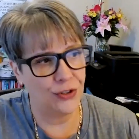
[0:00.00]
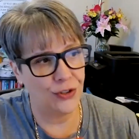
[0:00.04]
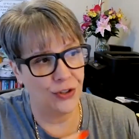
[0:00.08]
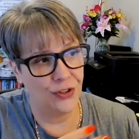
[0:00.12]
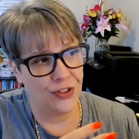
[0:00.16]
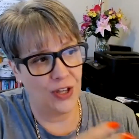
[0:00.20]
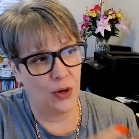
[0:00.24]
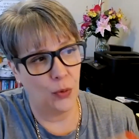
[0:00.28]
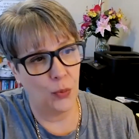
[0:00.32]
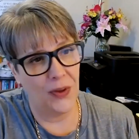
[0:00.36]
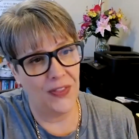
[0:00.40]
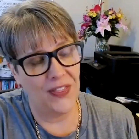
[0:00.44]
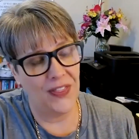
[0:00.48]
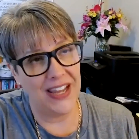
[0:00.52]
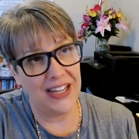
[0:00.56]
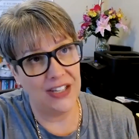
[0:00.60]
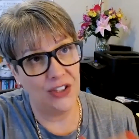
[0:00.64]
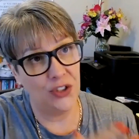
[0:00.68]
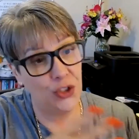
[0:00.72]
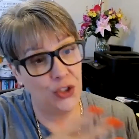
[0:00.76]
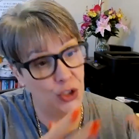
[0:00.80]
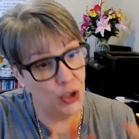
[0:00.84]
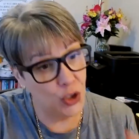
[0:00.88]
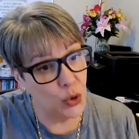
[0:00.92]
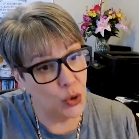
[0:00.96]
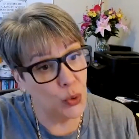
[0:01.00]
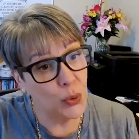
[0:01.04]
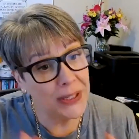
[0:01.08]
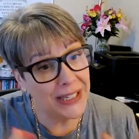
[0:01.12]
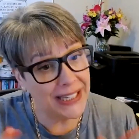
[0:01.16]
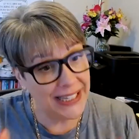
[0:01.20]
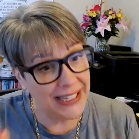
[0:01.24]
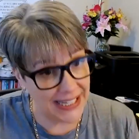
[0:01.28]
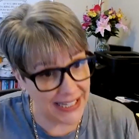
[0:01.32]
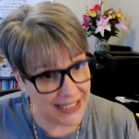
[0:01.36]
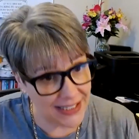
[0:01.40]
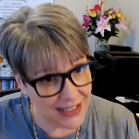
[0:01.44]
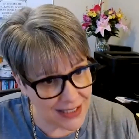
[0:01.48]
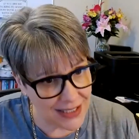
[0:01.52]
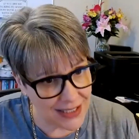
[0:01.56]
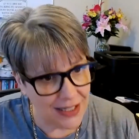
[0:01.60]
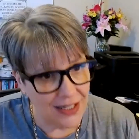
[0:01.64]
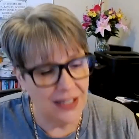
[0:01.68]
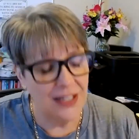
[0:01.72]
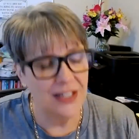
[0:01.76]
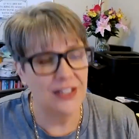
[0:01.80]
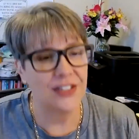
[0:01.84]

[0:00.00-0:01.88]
so that when they do hit